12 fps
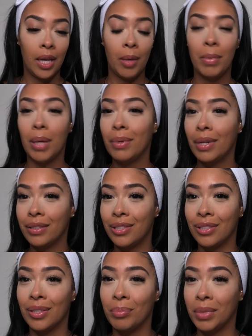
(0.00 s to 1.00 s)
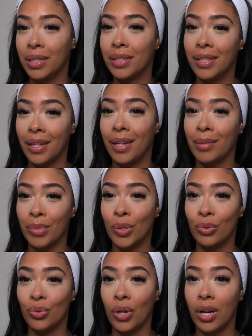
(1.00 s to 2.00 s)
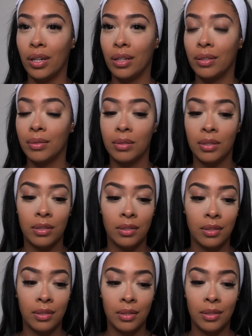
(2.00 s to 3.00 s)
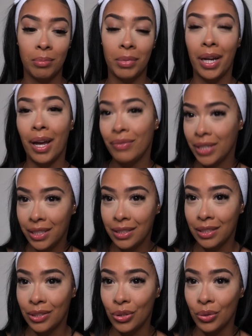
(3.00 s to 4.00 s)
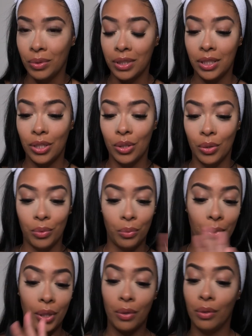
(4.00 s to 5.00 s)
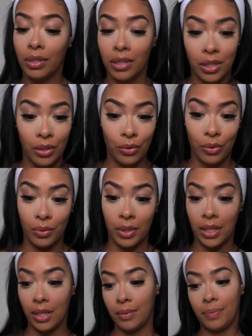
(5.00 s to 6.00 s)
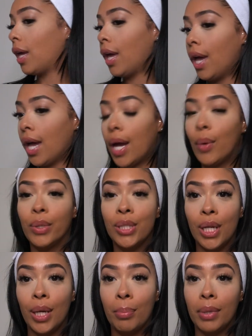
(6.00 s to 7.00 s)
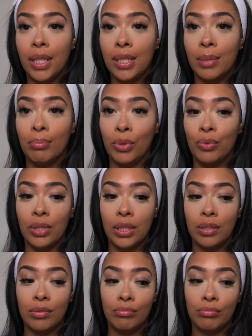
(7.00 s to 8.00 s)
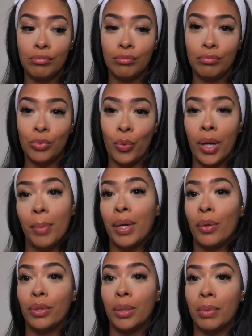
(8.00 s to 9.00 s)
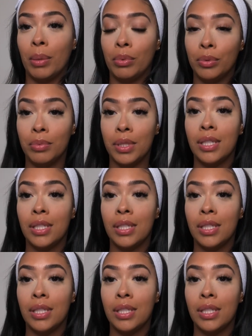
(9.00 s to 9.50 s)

Maybe I shouldn't because I am so dry, but I haven't had an issue with it, so we're gonna continue doing that. I wish I could play some music. Why am I holding my boobs?